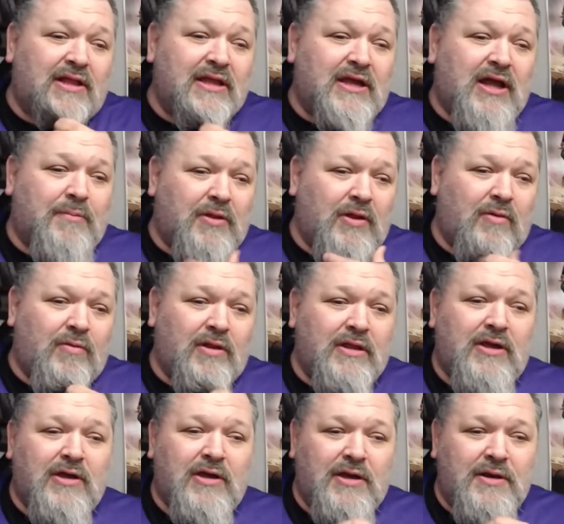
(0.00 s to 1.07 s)
couple of
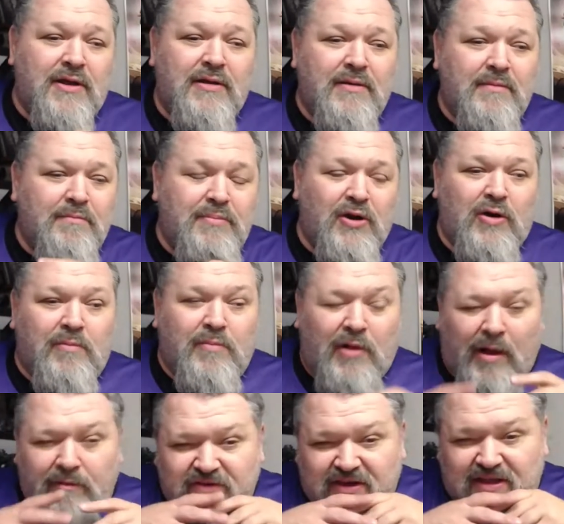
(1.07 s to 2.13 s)
really good beer
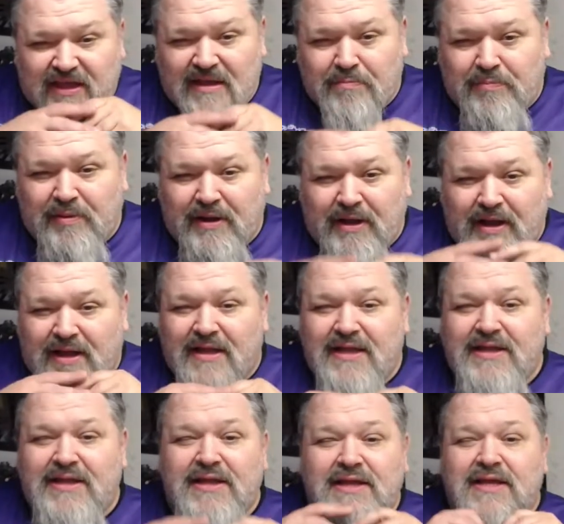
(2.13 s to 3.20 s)
balms to keep the
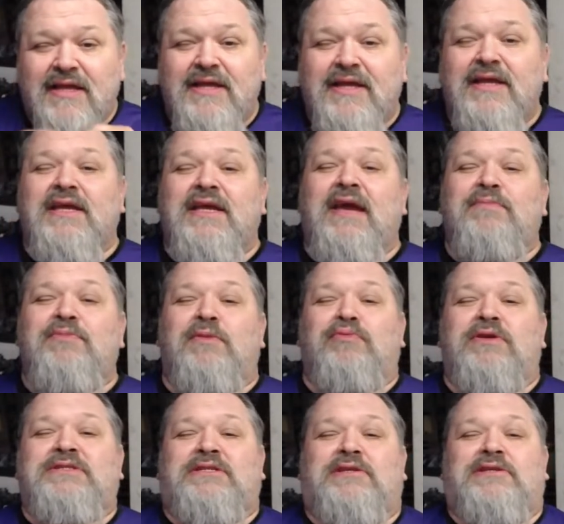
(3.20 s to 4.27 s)

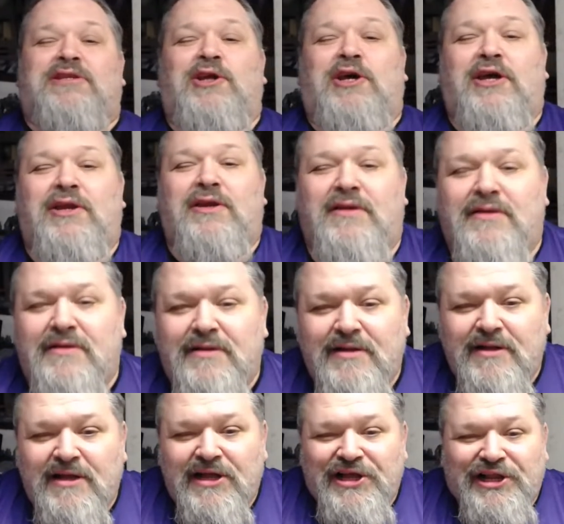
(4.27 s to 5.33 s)
bristles looking
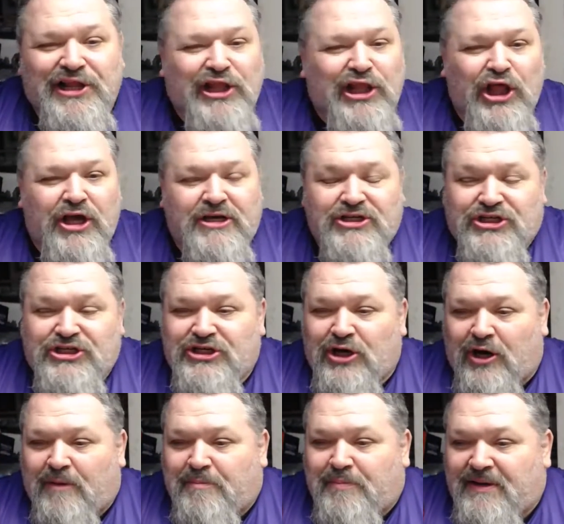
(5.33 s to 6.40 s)

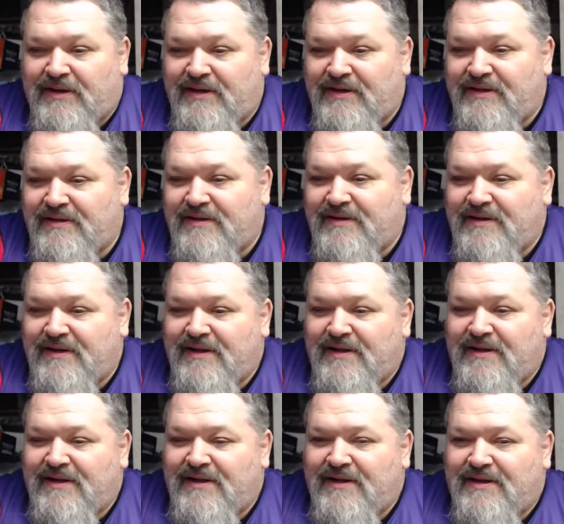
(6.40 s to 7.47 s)
sharp.
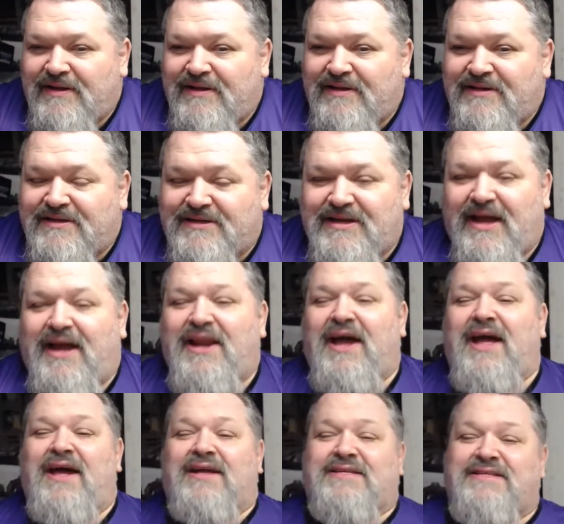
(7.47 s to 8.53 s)
Sky
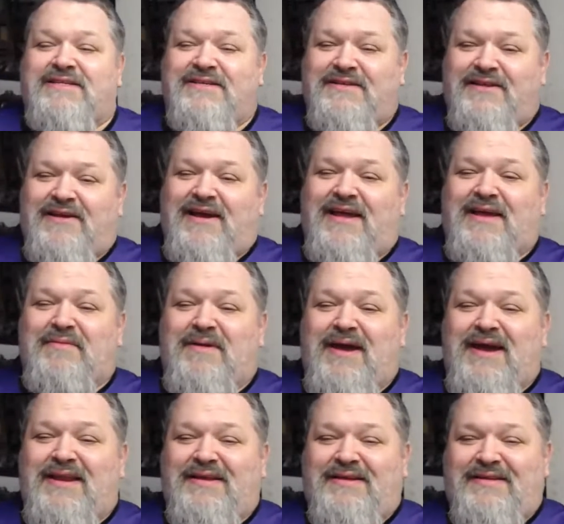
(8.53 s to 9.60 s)
Knox, look at it,
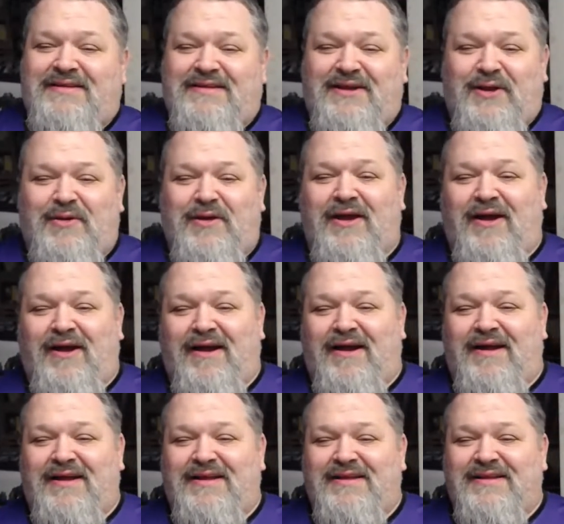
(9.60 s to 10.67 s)
man. Here we
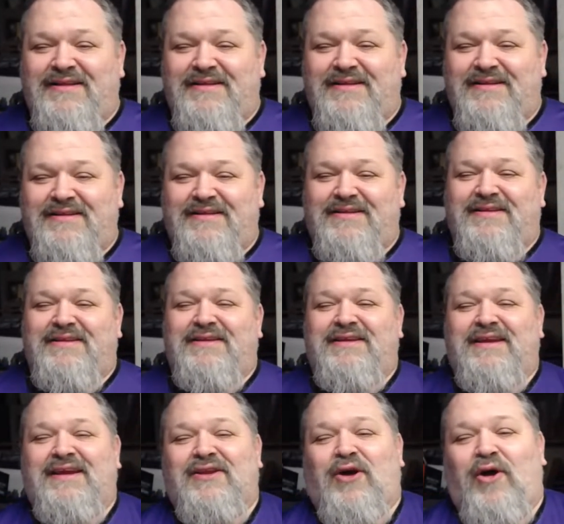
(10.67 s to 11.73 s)
are
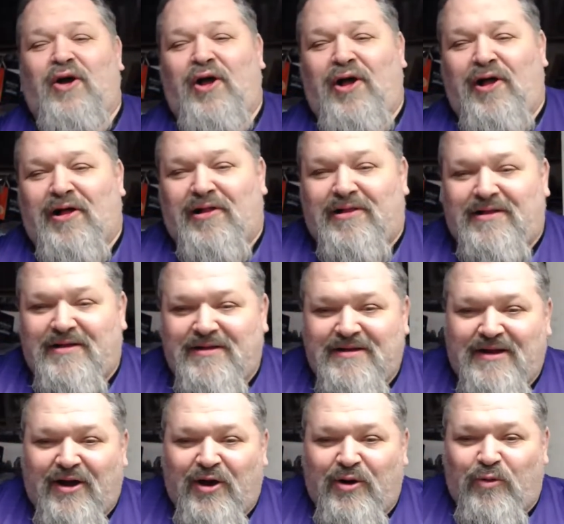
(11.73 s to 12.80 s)
in all
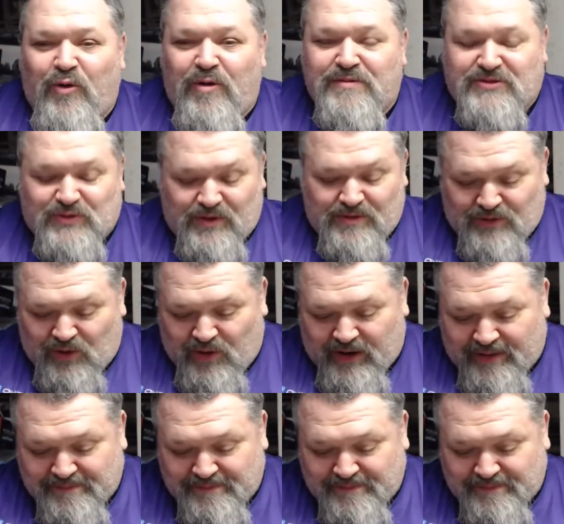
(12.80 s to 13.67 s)
our Warp Storm glory.